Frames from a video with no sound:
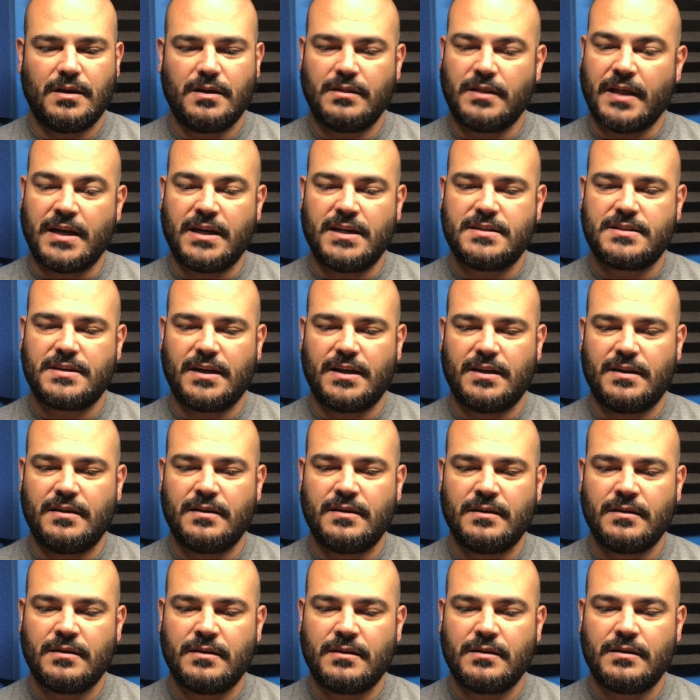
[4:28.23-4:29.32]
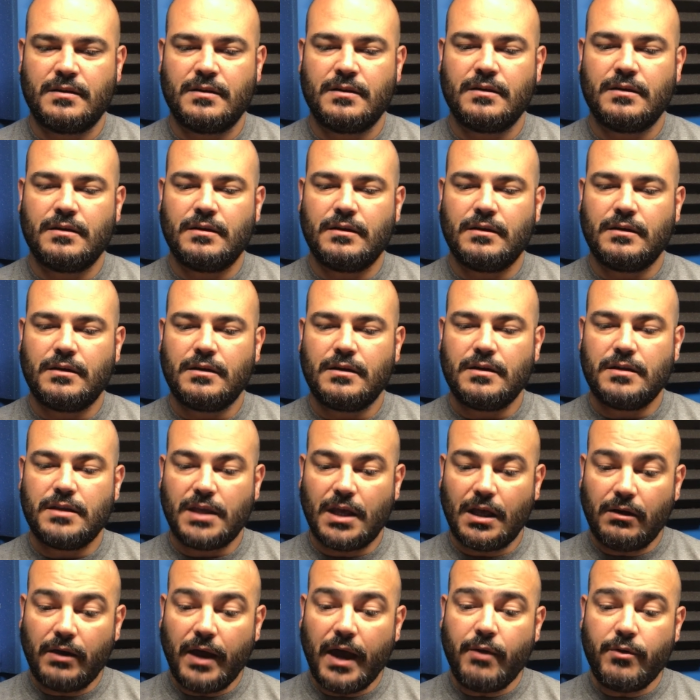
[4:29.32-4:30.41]
Lenny said,
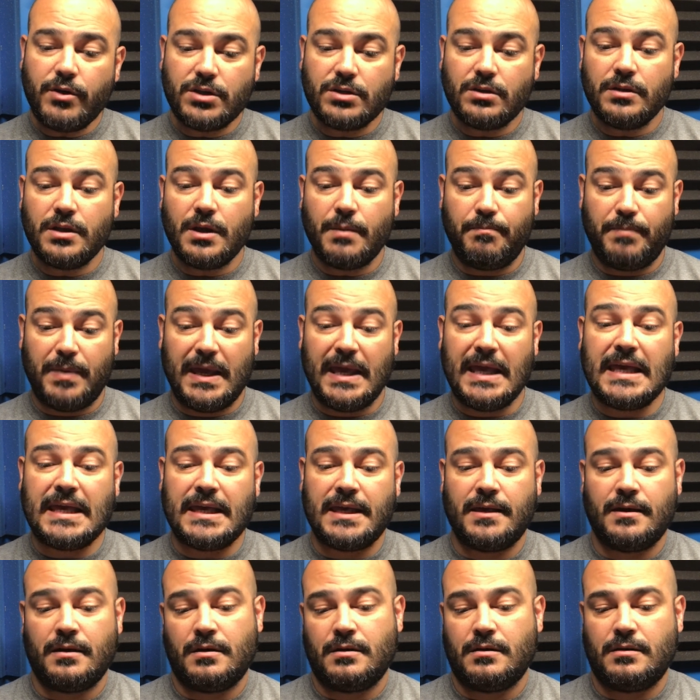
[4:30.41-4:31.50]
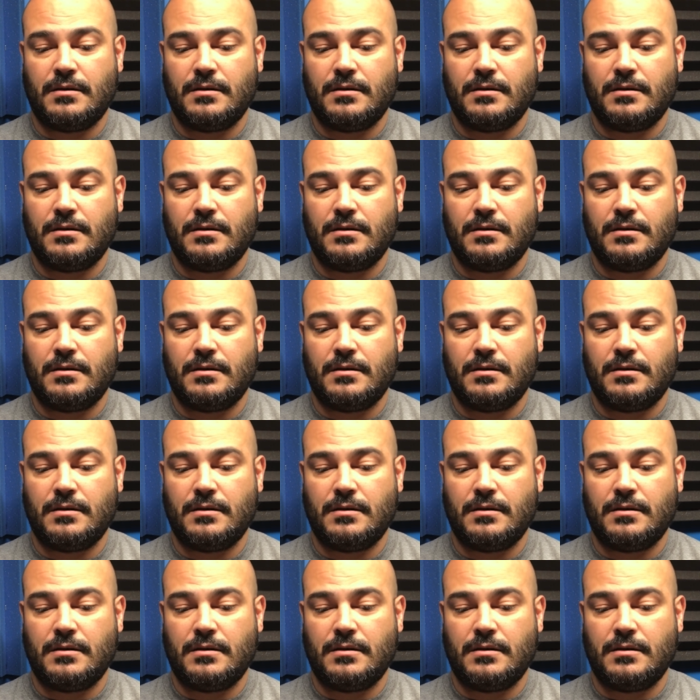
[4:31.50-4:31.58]
"Tell how it's going to be."